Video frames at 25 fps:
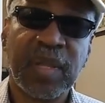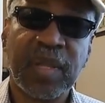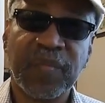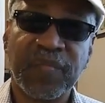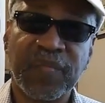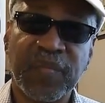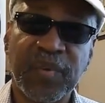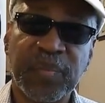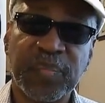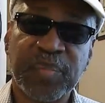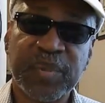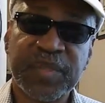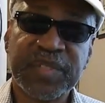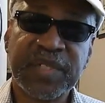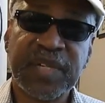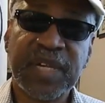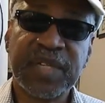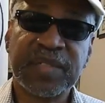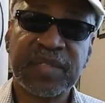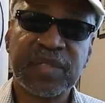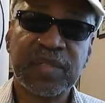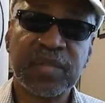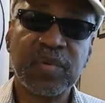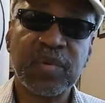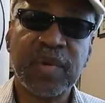for
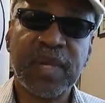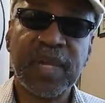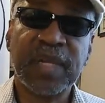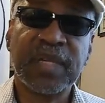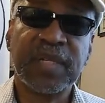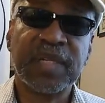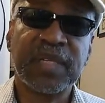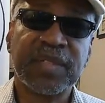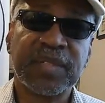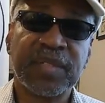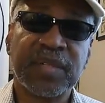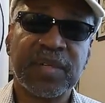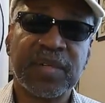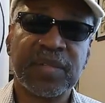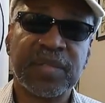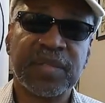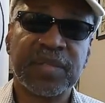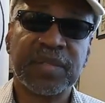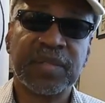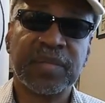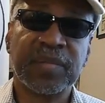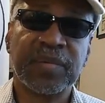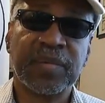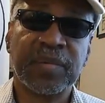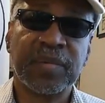protection, who can they turn
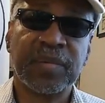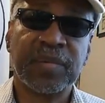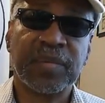to?